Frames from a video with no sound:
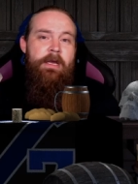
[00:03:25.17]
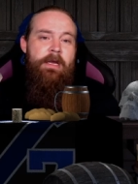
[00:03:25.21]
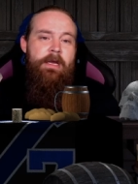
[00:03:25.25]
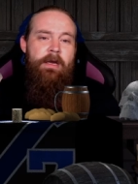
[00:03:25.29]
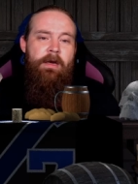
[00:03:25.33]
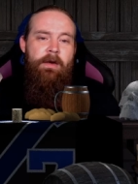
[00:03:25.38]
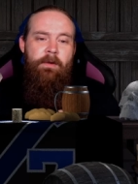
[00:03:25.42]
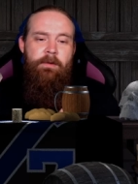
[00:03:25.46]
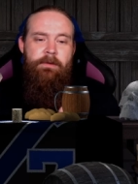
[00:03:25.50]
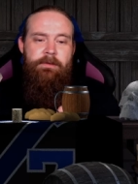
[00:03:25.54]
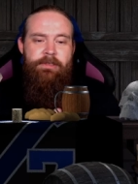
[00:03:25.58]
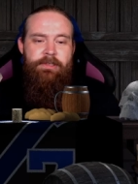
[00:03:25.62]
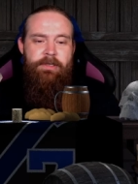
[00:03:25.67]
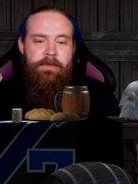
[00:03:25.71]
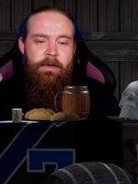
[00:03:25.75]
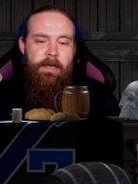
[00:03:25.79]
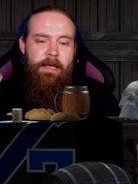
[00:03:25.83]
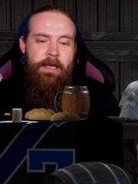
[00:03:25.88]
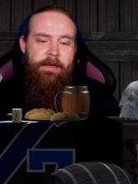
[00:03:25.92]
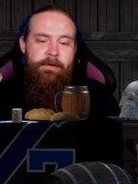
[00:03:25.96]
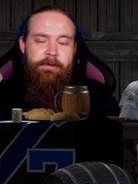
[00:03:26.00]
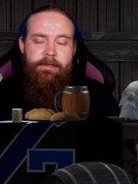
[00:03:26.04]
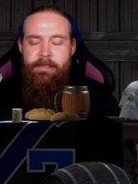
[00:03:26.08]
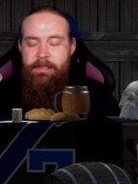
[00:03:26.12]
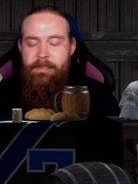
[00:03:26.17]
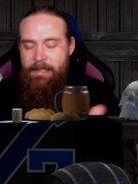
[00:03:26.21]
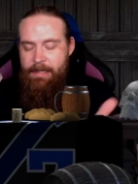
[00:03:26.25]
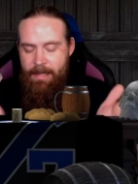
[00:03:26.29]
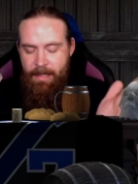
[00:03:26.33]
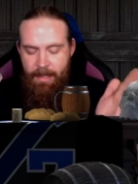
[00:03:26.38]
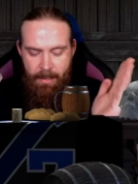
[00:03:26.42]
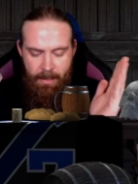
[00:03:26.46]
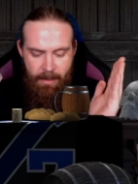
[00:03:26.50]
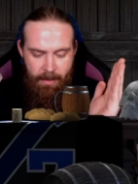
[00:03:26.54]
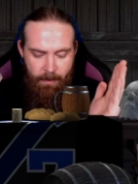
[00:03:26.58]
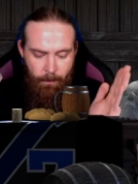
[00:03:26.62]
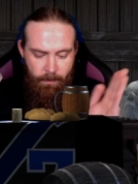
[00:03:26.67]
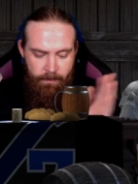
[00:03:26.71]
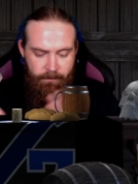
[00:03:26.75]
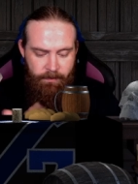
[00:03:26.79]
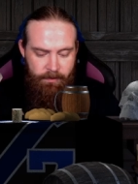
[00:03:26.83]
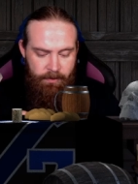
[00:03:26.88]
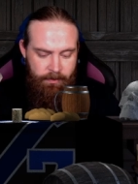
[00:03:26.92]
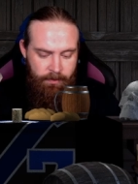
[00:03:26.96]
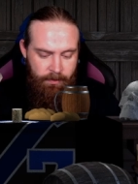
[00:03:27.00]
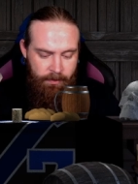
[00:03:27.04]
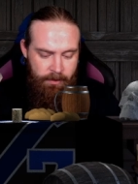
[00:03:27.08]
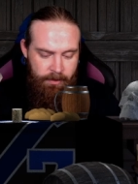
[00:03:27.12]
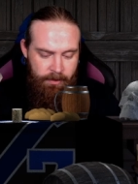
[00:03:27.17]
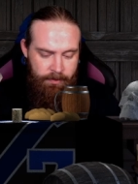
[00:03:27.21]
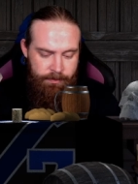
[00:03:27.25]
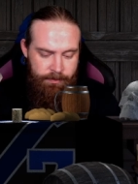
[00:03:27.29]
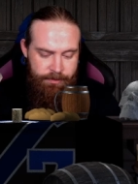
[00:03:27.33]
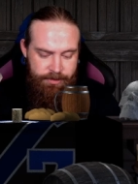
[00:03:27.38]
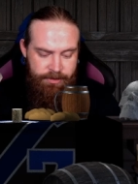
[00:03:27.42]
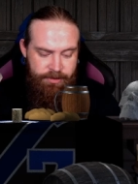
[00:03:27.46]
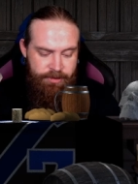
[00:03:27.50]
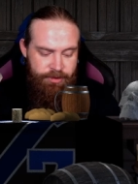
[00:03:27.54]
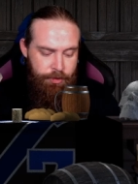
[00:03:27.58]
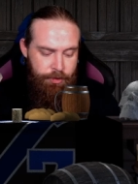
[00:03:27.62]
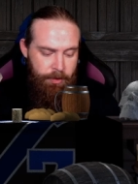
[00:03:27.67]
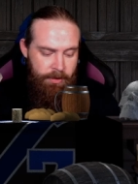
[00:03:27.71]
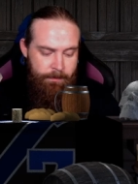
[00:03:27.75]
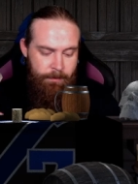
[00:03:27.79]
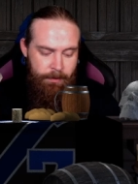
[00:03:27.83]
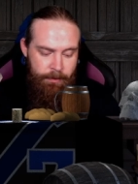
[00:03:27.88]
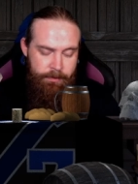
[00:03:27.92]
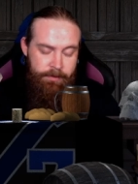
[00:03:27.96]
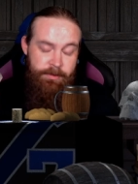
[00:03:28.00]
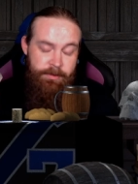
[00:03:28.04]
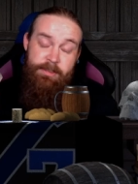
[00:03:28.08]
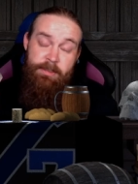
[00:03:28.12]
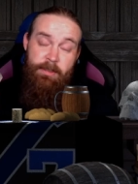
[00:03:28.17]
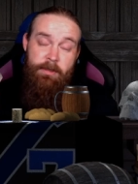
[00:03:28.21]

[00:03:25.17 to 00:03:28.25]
also out. Uh, we've introduced Stream Loots,